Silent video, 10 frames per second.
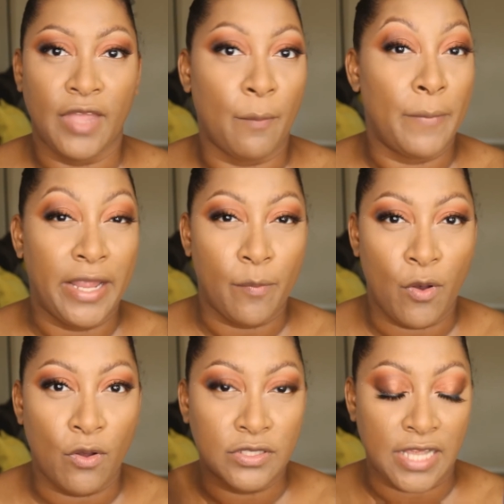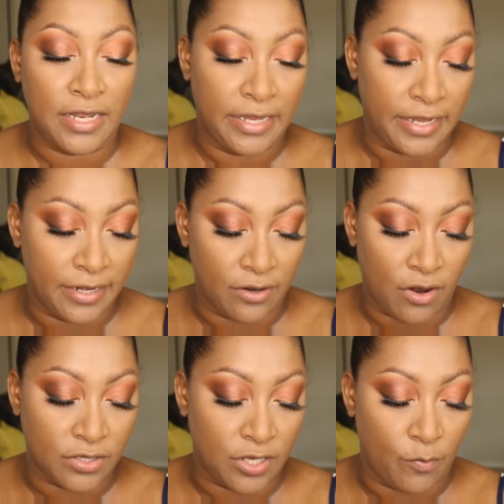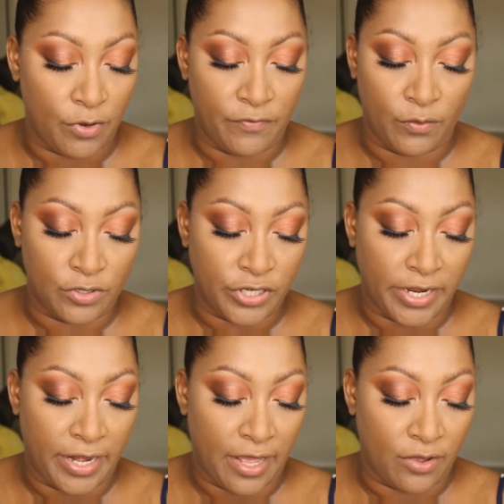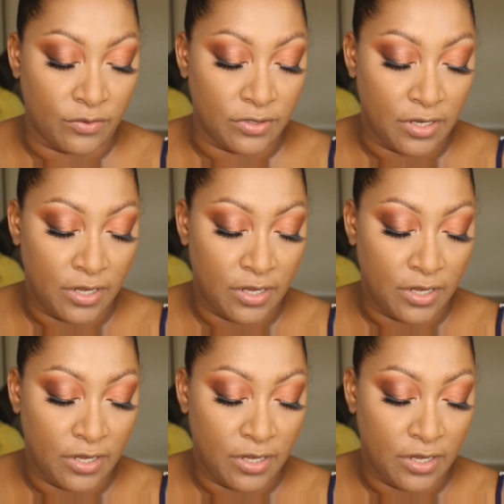makeup hauls. I'll link it in the cards down below if you want to check it out.